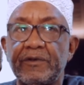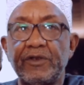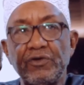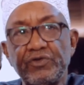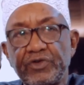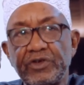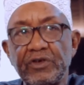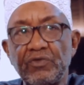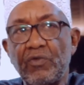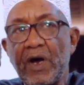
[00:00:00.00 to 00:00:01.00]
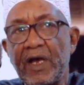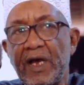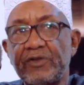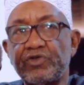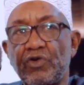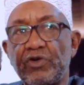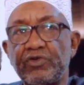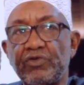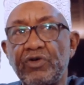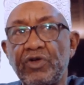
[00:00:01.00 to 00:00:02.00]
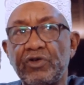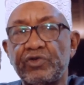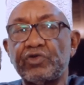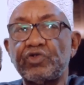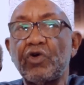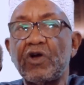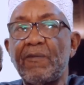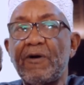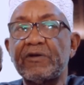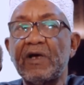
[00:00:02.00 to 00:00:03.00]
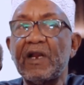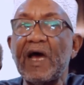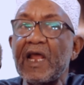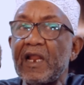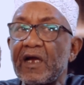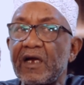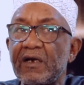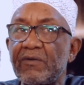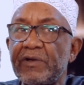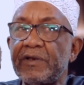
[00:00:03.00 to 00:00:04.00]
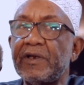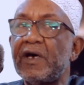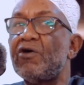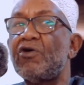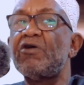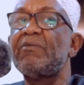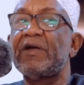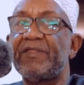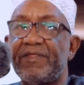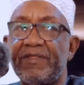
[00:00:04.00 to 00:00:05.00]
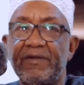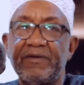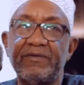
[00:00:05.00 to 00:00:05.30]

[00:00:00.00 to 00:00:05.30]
Do you see why I told you to talk about Al-Alaq? We need a whole month.